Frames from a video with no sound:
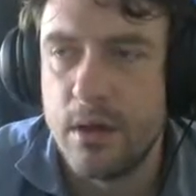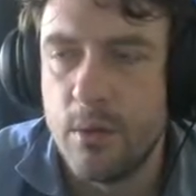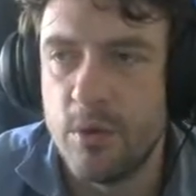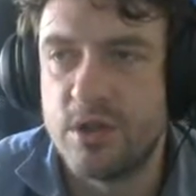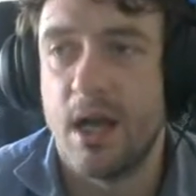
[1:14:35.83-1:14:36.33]

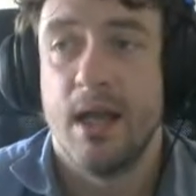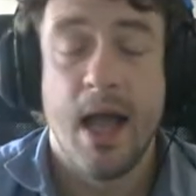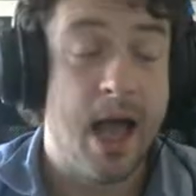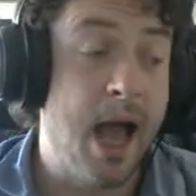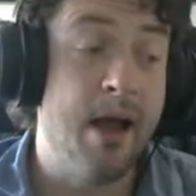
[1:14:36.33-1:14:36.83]
Which I
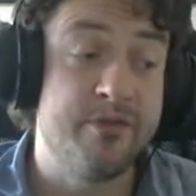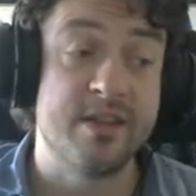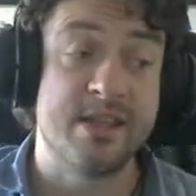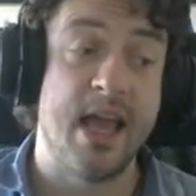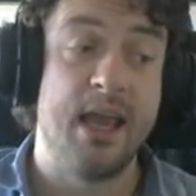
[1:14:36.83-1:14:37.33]
have to
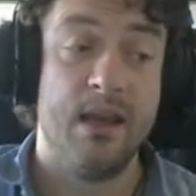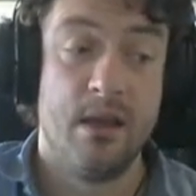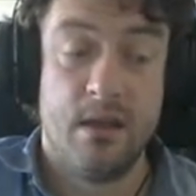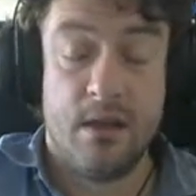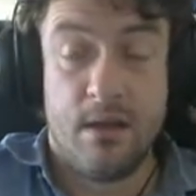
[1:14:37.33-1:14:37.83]
say,
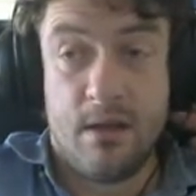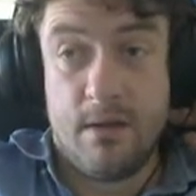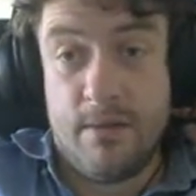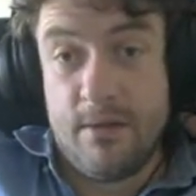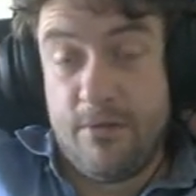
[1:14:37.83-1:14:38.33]

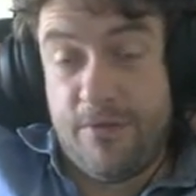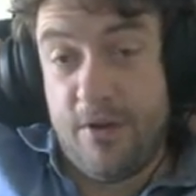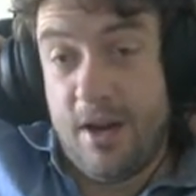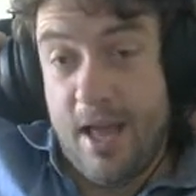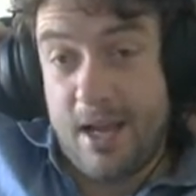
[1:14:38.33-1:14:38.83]

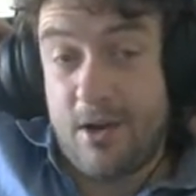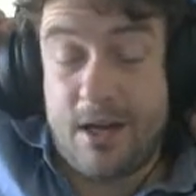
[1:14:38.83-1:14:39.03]
for